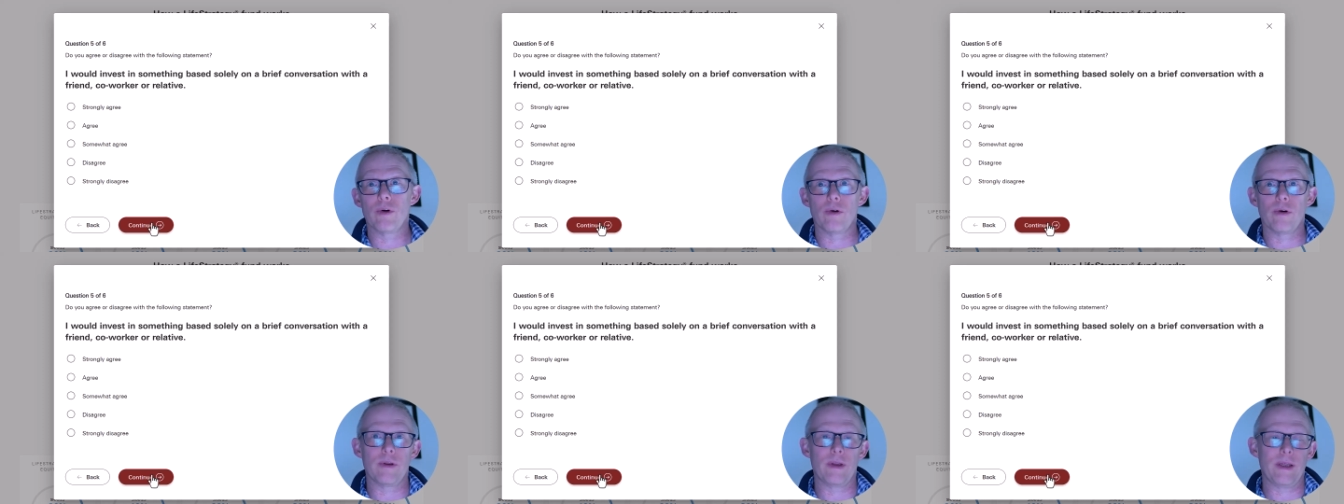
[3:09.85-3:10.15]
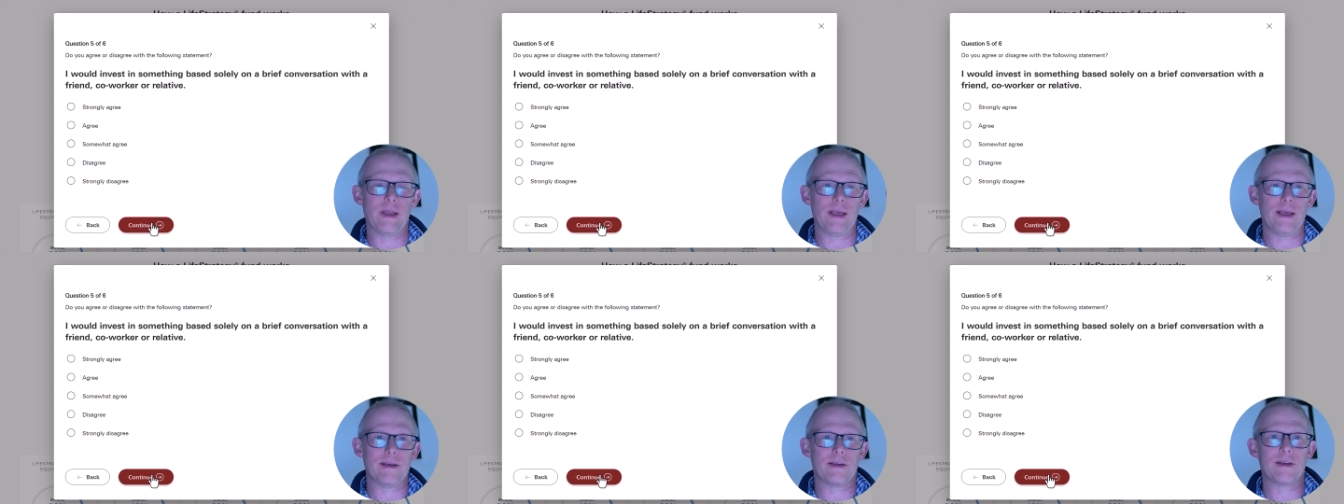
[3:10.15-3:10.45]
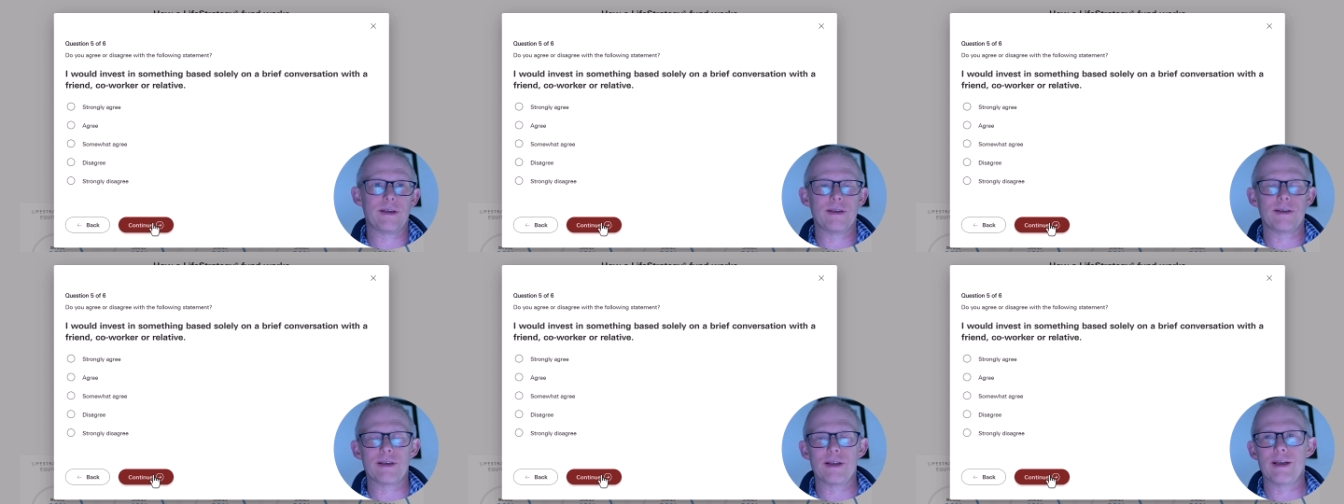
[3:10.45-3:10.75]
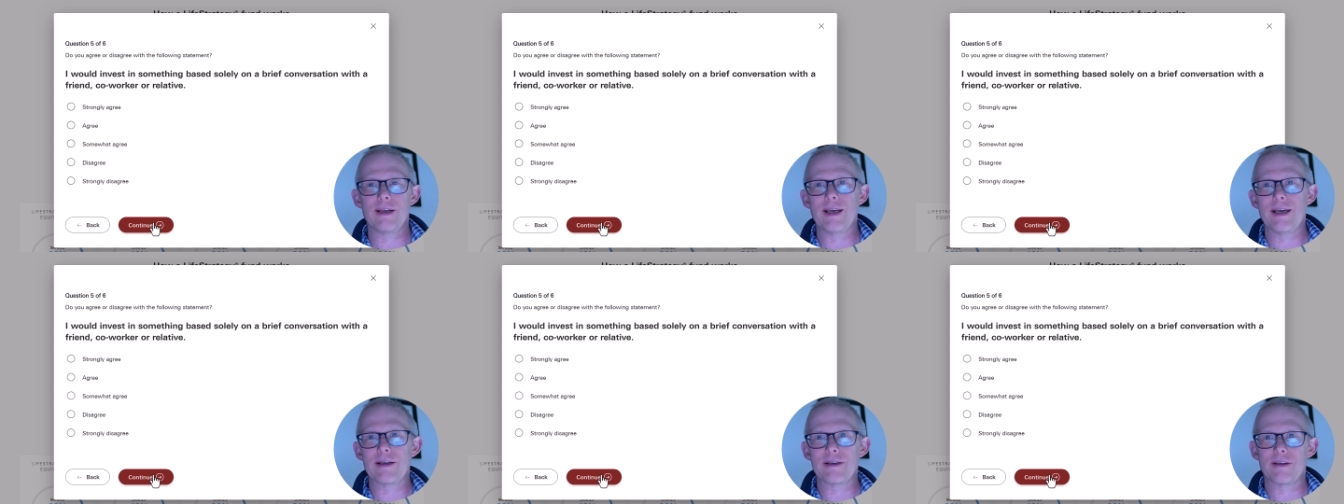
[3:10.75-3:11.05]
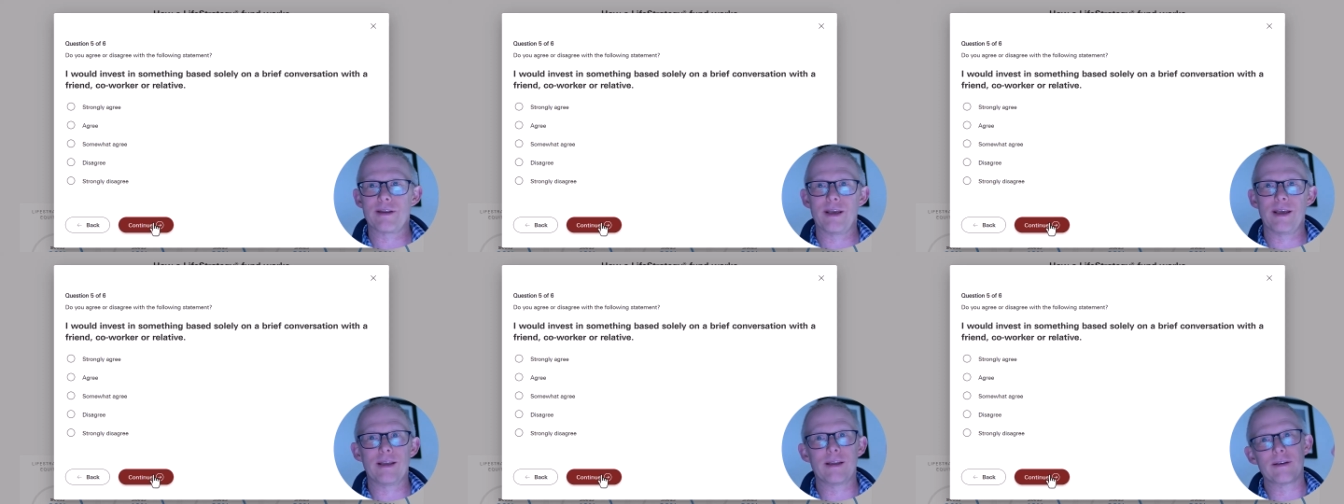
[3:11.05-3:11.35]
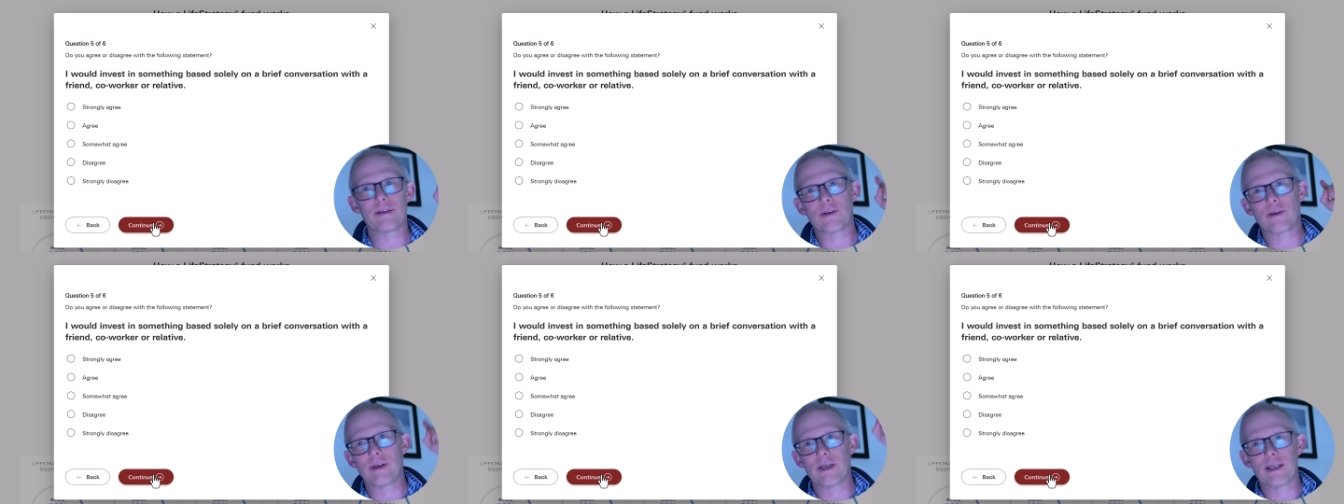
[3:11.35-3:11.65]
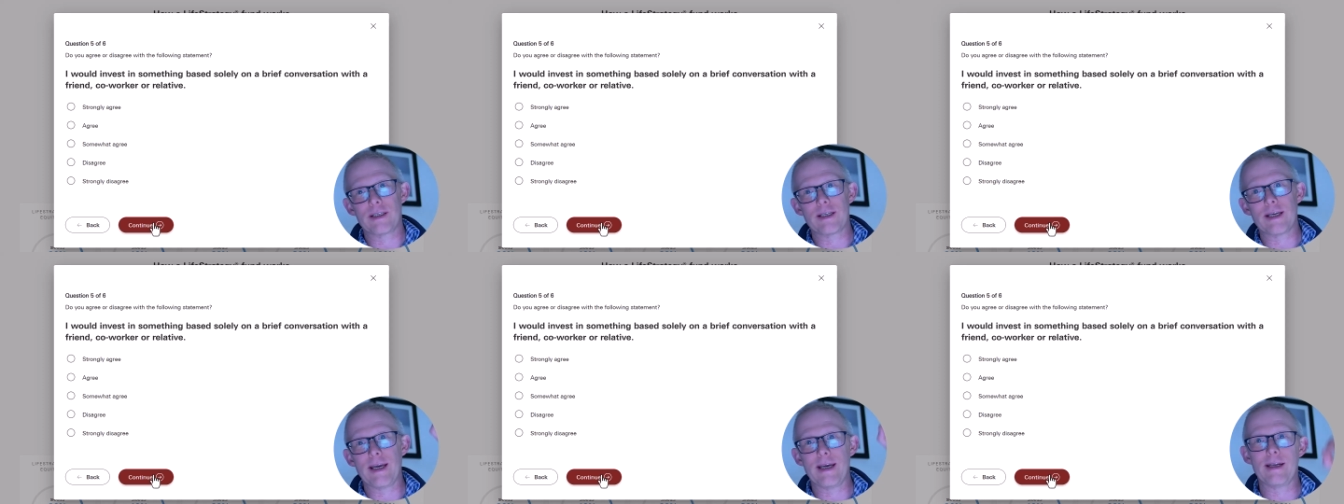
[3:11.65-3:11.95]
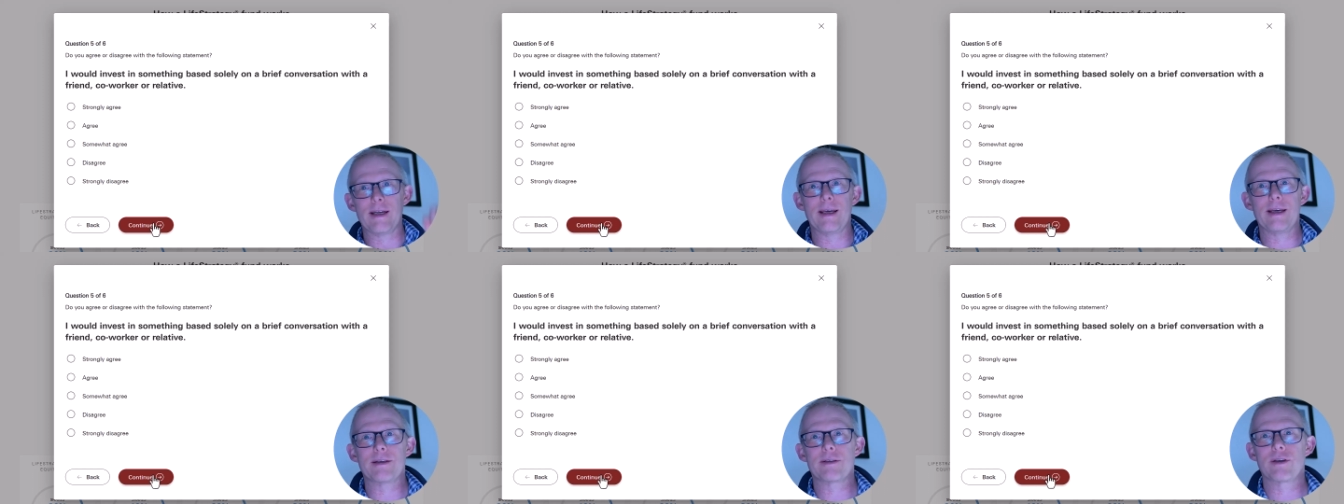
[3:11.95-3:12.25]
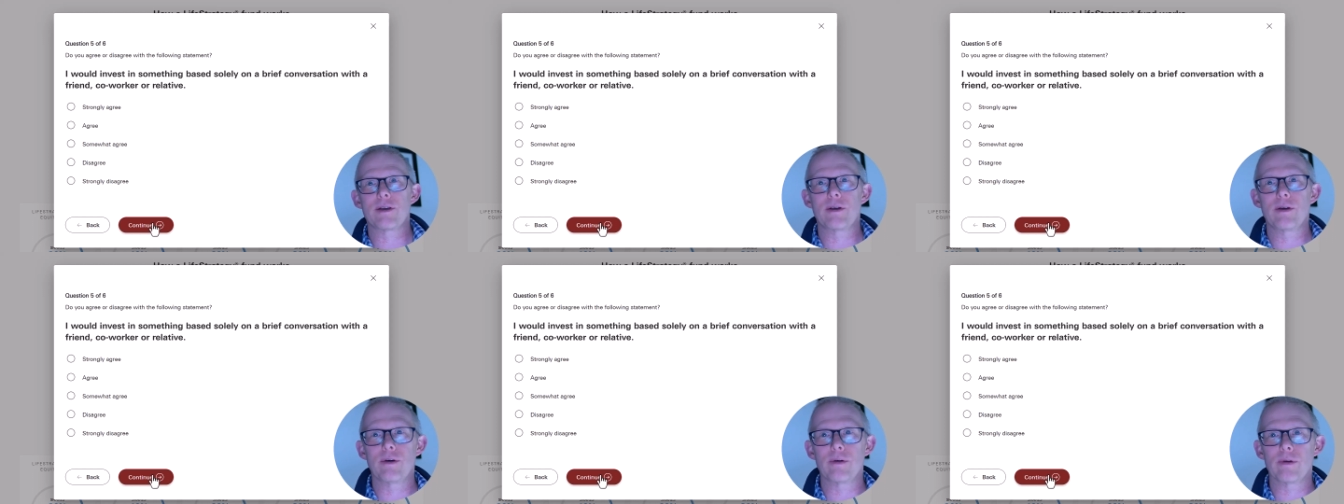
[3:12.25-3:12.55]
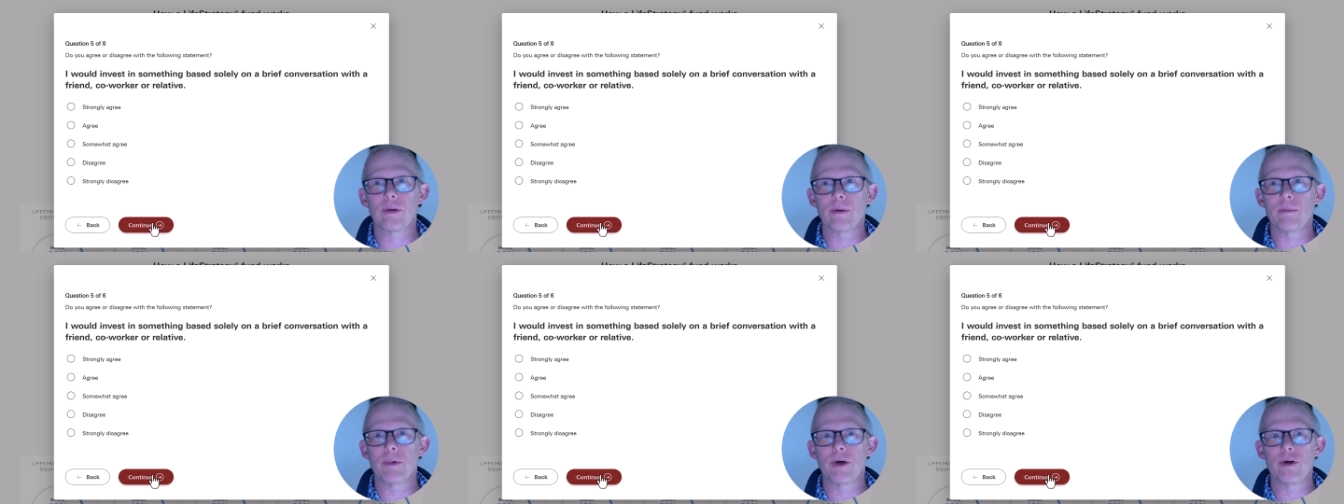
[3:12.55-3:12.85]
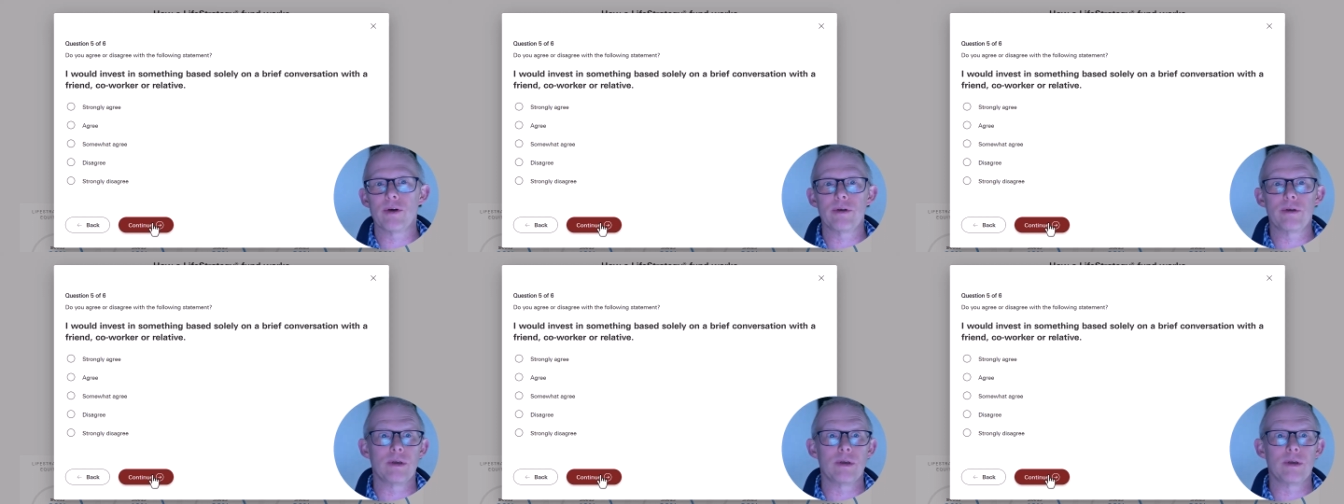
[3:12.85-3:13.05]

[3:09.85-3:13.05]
this is the next thing that's going to 10x and go to the moon?